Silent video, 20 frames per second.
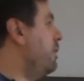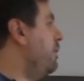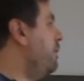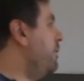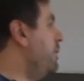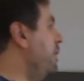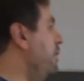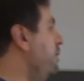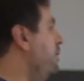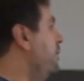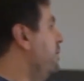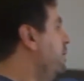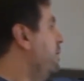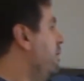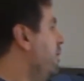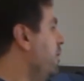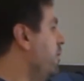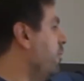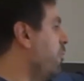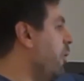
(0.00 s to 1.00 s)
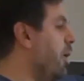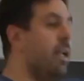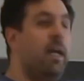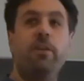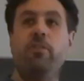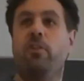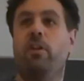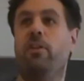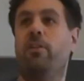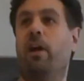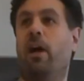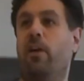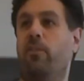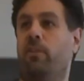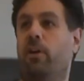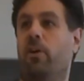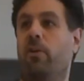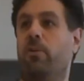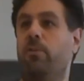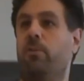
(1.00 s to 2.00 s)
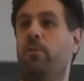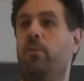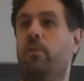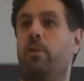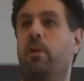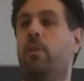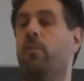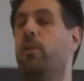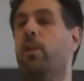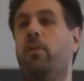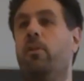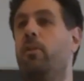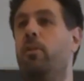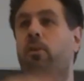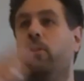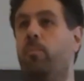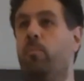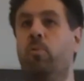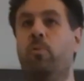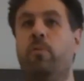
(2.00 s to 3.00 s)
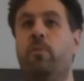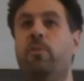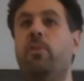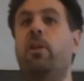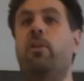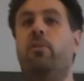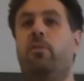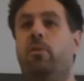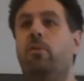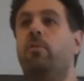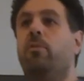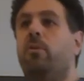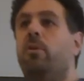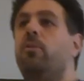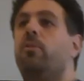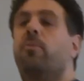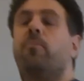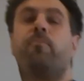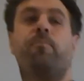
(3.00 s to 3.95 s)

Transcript: that 1 actually dies out, and then the proof is done, right?